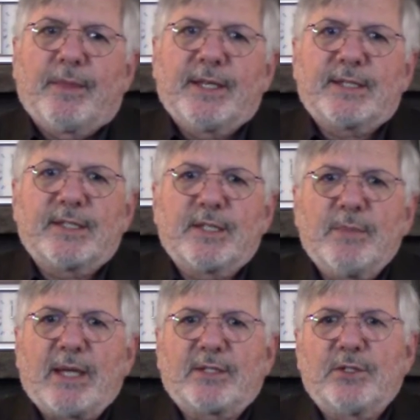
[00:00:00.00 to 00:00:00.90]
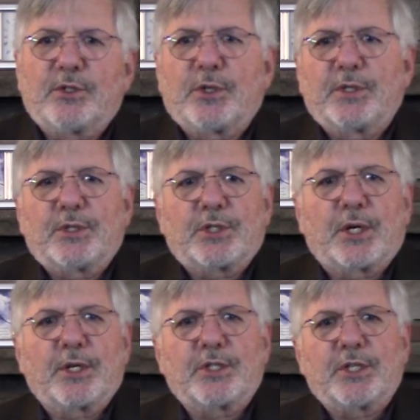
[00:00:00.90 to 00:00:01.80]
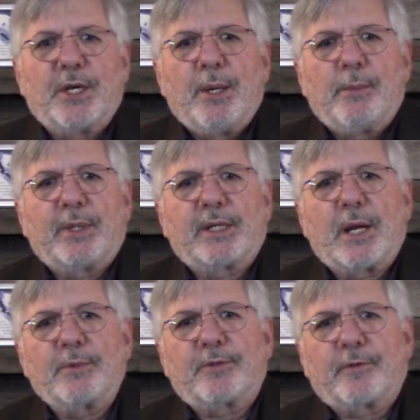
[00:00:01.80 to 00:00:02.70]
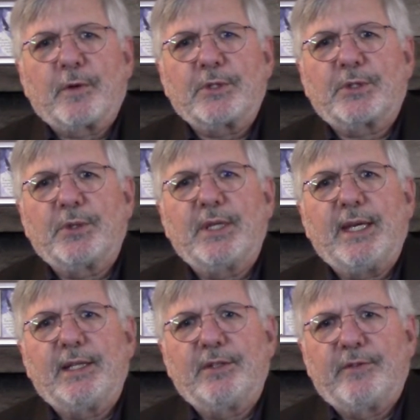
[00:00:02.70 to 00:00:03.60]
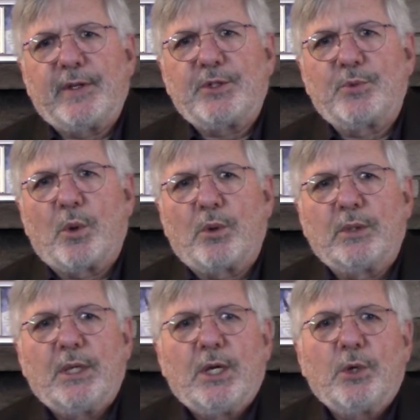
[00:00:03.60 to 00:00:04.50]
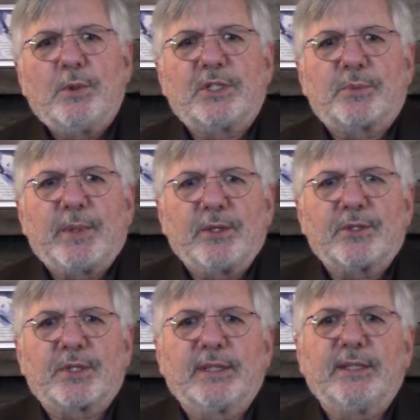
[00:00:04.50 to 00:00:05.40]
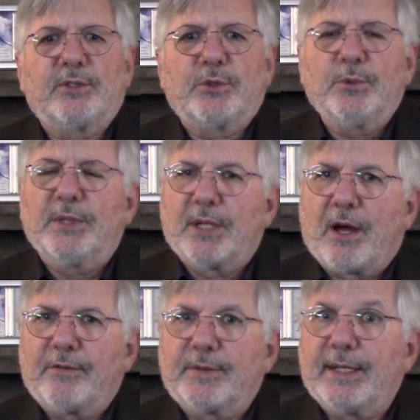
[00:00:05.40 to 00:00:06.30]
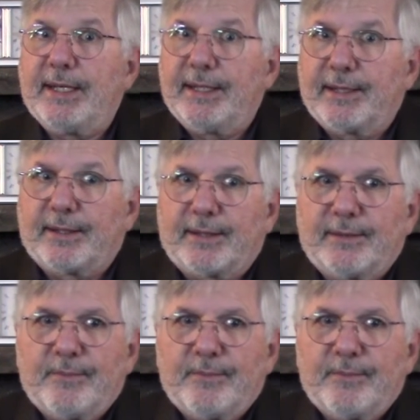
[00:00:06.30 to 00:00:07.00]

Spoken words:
This is the message to the church, but it comes first to the individual who is spiritually in tune enough to hear.